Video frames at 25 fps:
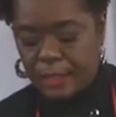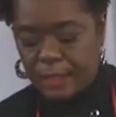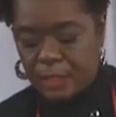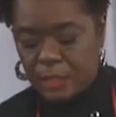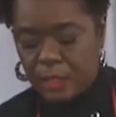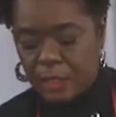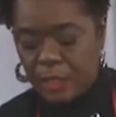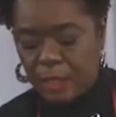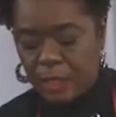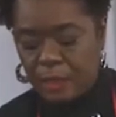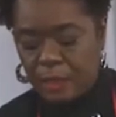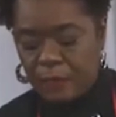It's
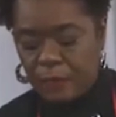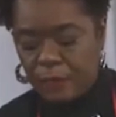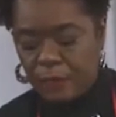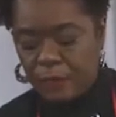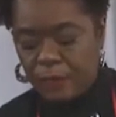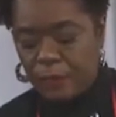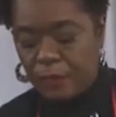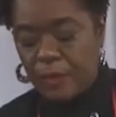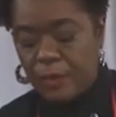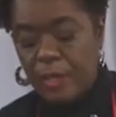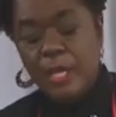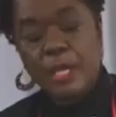
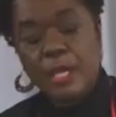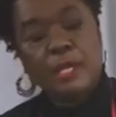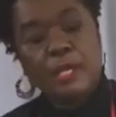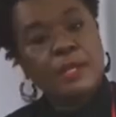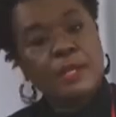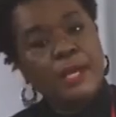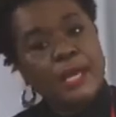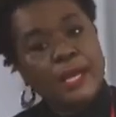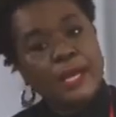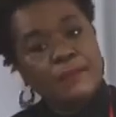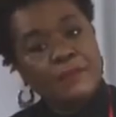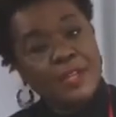colorful.
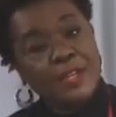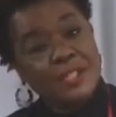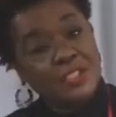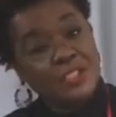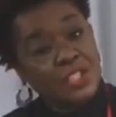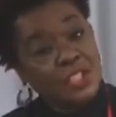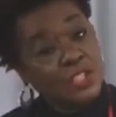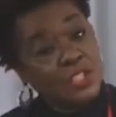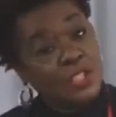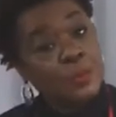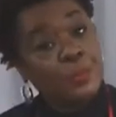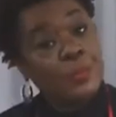You have
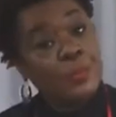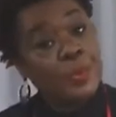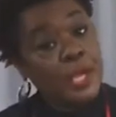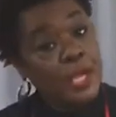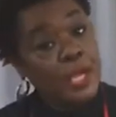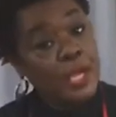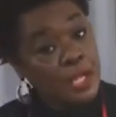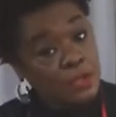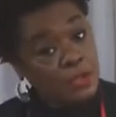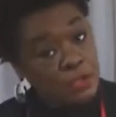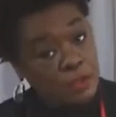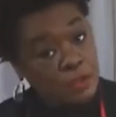just a
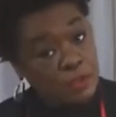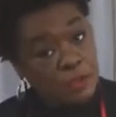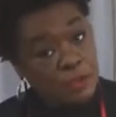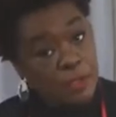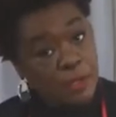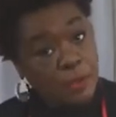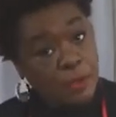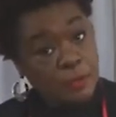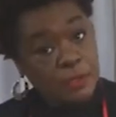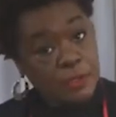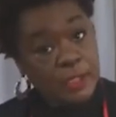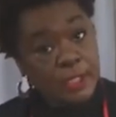pinch of
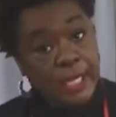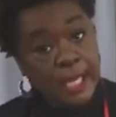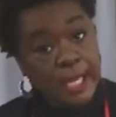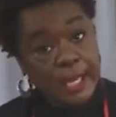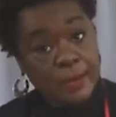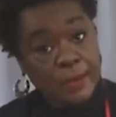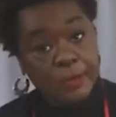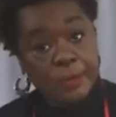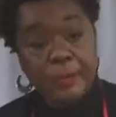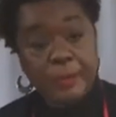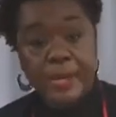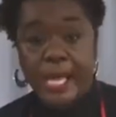salt to
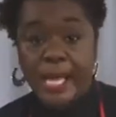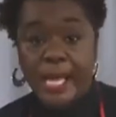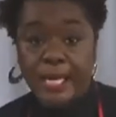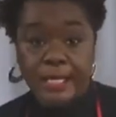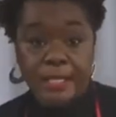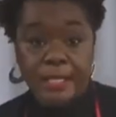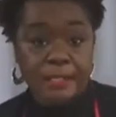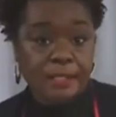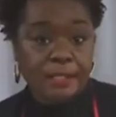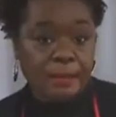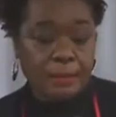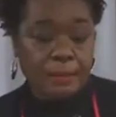
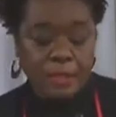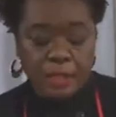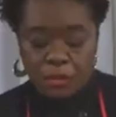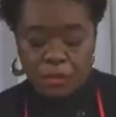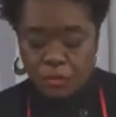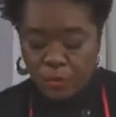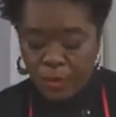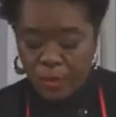counterbalance some of the